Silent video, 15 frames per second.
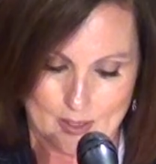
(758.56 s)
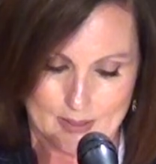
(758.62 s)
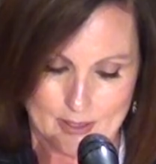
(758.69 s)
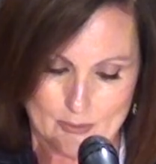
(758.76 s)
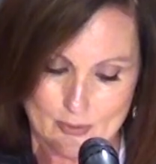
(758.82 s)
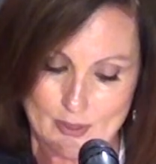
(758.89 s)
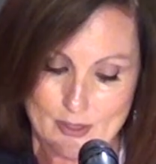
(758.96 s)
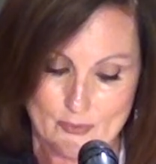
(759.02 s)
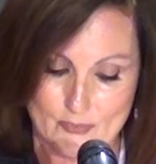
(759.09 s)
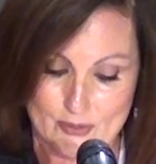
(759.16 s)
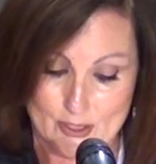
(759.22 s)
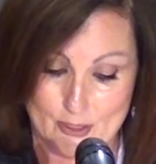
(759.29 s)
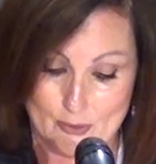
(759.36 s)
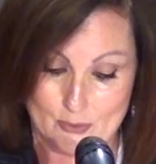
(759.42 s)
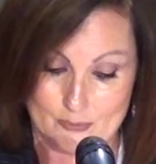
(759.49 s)
here are a
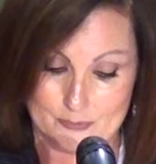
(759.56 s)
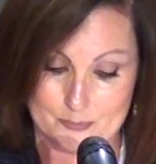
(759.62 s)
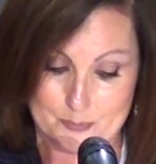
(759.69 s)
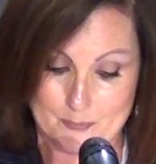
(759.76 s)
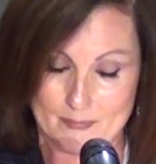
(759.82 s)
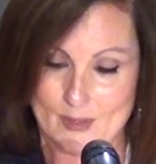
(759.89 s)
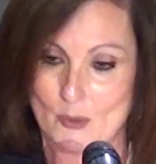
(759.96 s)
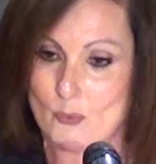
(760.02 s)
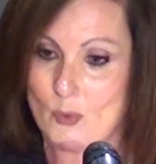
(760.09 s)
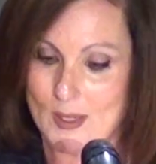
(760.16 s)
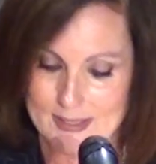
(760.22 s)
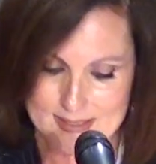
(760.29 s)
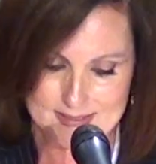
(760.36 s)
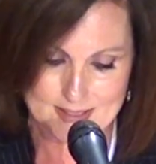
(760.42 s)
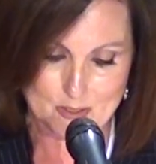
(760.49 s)
few.
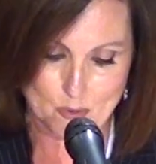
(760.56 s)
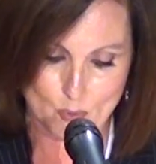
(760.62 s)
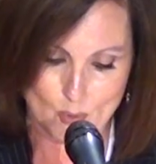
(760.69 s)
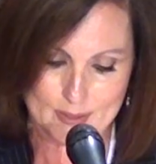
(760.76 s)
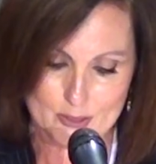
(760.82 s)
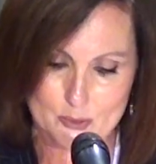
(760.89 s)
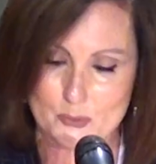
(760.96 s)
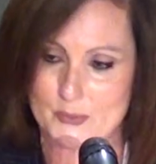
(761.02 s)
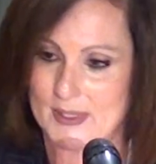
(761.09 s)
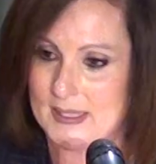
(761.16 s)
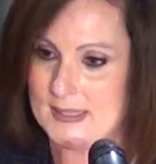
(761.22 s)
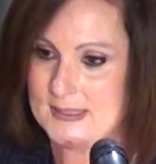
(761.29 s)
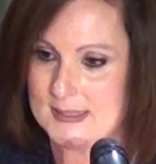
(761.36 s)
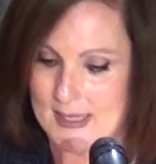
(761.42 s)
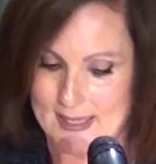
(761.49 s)
One is an oil
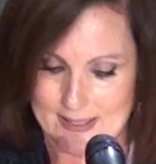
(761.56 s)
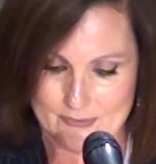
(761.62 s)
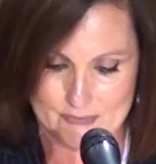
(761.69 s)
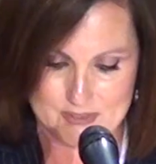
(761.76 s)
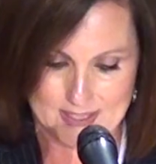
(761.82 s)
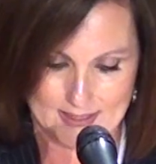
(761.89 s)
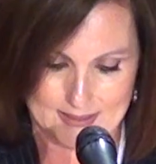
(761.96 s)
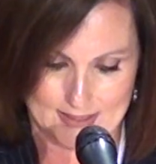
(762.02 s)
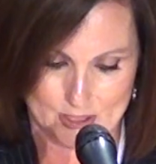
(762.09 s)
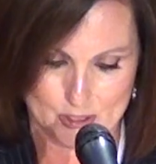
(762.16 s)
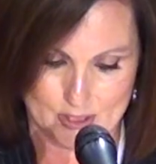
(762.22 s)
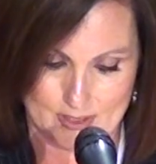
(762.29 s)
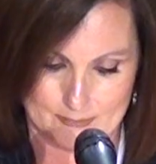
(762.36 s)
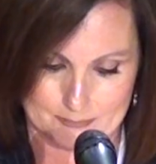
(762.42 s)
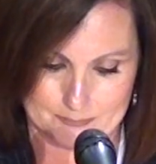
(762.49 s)
rig dive
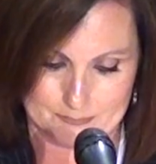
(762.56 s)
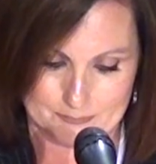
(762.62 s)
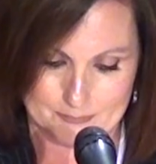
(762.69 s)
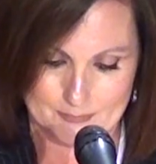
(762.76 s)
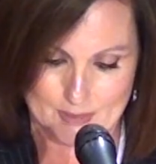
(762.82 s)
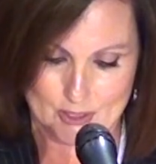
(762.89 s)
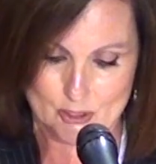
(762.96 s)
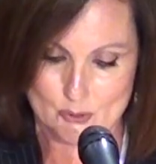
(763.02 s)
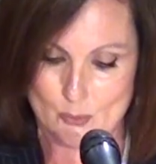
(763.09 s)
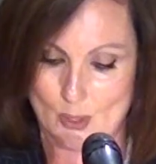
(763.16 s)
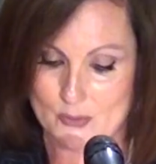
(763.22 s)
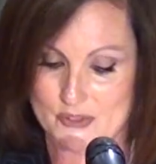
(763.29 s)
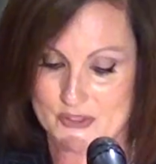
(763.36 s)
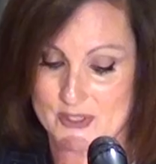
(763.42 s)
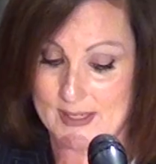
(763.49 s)
technician. You
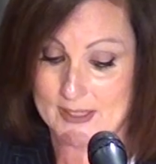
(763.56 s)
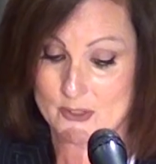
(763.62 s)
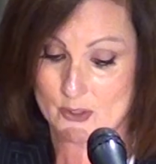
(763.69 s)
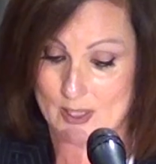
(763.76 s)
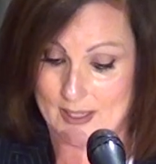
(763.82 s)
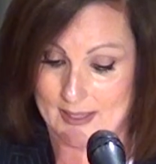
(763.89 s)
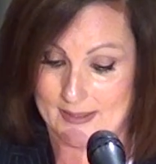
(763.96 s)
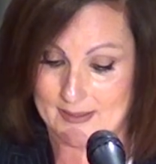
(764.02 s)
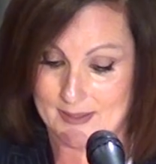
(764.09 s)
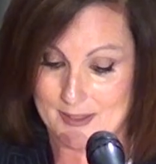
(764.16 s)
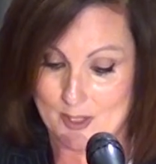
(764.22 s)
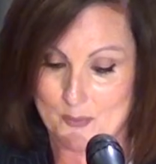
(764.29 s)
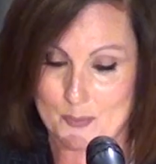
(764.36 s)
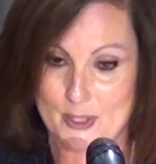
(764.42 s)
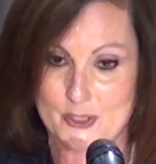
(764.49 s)
won't stay dry,
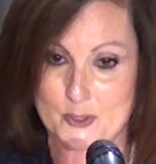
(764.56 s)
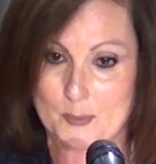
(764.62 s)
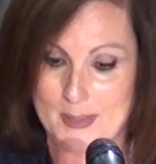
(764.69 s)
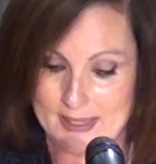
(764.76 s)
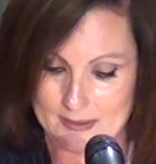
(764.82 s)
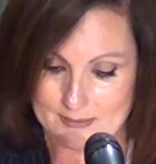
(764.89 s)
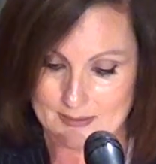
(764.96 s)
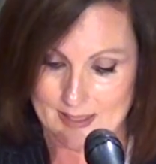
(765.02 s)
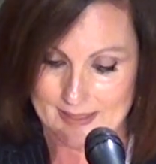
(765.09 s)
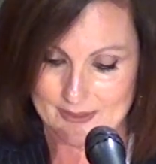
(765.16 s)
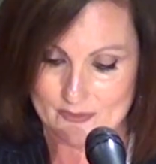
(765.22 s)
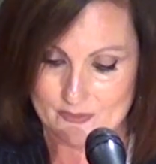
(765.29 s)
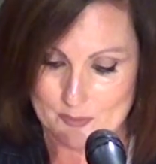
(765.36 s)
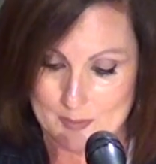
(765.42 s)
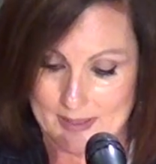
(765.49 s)
but you'll make a lot
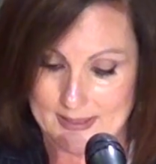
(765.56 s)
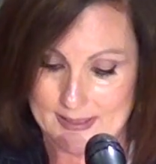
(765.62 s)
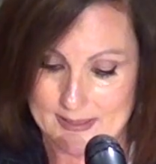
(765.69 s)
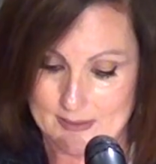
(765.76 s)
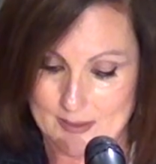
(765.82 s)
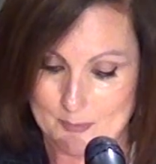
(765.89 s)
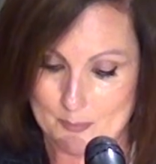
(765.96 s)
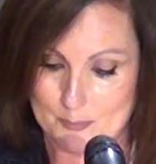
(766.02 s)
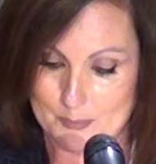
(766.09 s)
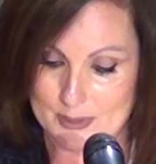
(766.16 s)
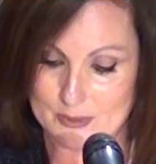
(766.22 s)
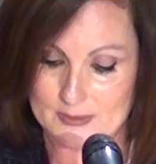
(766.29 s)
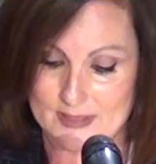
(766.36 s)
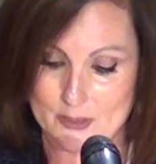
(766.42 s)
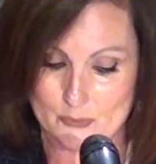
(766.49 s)
of money
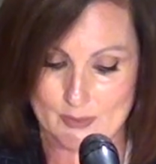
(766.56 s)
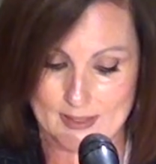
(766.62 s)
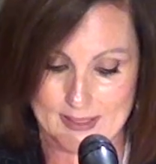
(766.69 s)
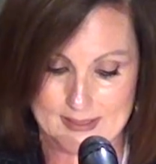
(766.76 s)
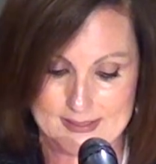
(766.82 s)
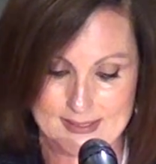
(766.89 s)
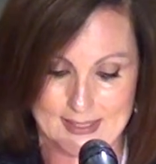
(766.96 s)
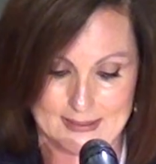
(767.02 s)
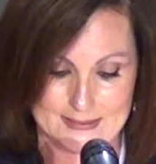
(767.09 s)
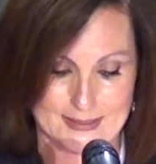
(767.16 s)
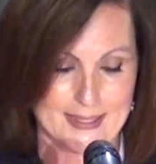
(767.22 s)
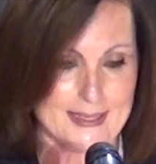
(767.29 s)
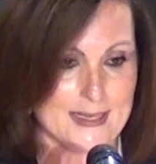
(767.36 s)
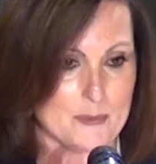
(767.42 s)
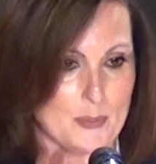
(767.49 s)
building rigs and
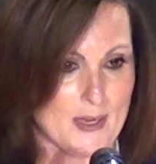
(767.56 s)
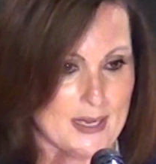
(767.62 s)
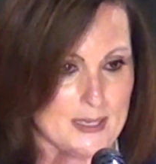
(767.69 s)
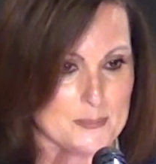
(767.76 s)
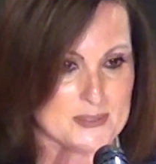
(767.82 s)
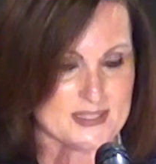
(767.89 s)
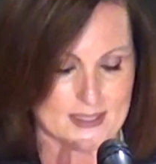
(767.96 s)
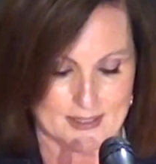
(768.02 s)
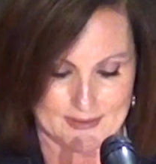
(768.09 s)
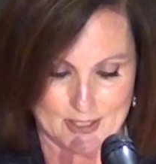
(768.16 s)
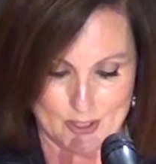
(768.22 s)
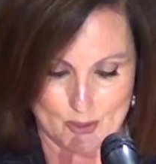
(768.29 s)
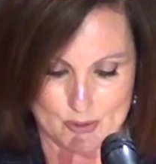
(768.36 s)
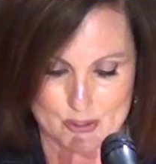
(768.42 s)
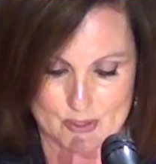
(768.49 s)
laying pipes on the
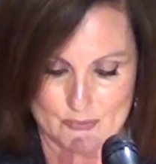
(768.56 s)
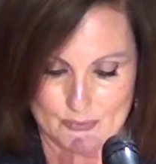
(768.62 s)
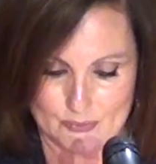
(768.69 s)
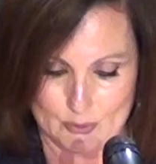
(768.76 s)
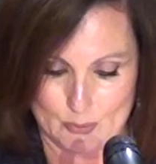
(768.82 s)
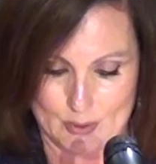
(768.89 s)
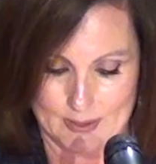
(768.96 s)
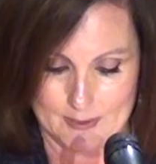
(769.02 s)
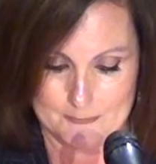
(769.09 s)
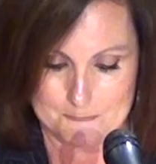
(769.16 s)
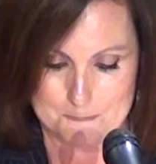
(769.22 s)
ocean floor.